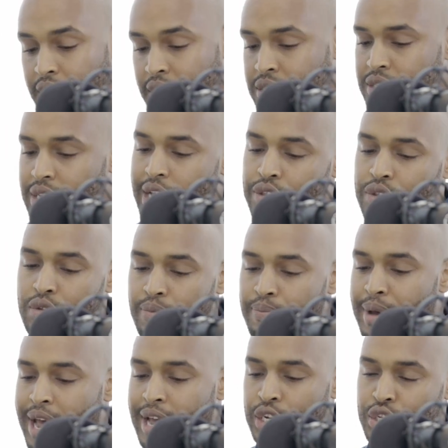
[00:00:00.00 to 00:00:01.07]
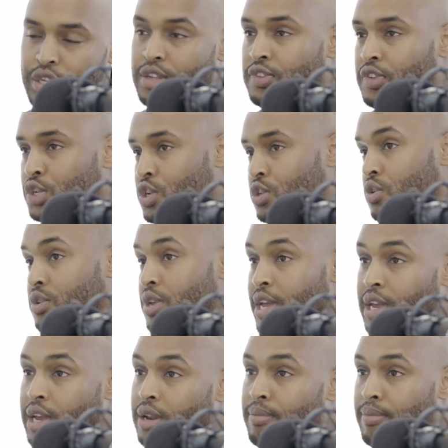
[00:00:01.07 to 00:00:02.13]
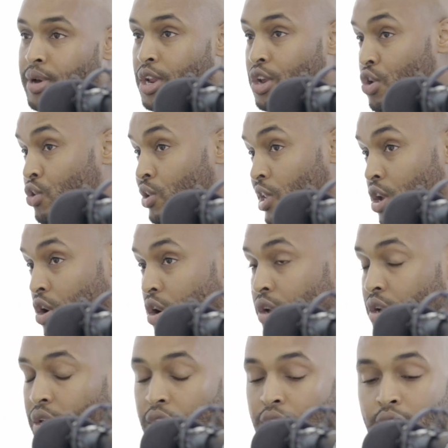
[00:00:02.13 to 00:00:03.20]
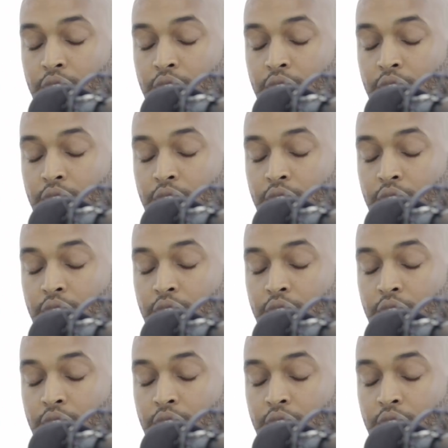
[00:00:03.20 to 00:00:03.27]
it's not to bash the decision to take in money early on,